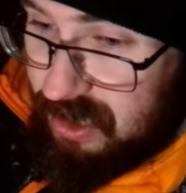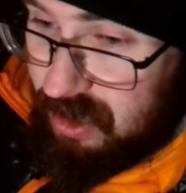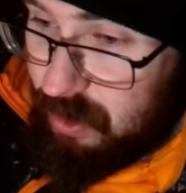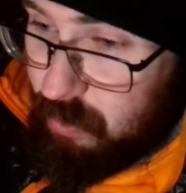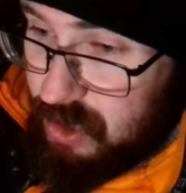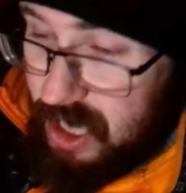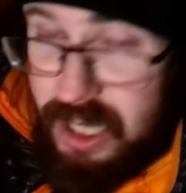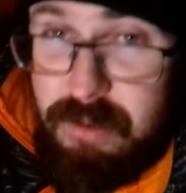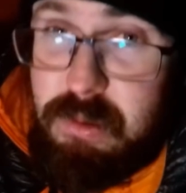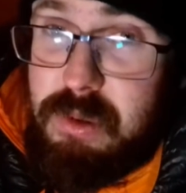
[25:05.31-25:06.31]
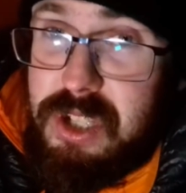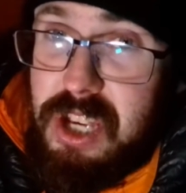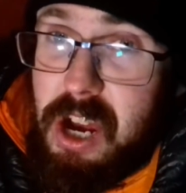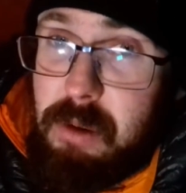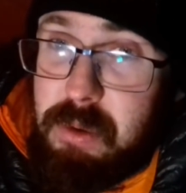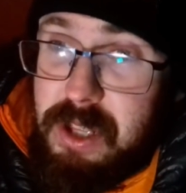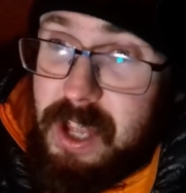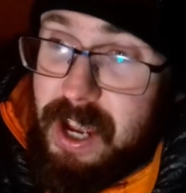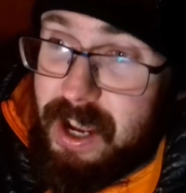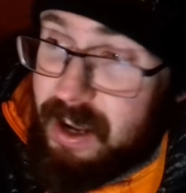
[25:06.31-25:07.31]
a little table set up in
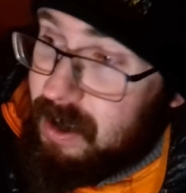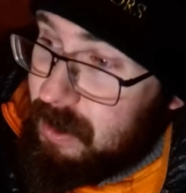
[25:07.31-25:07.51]
there,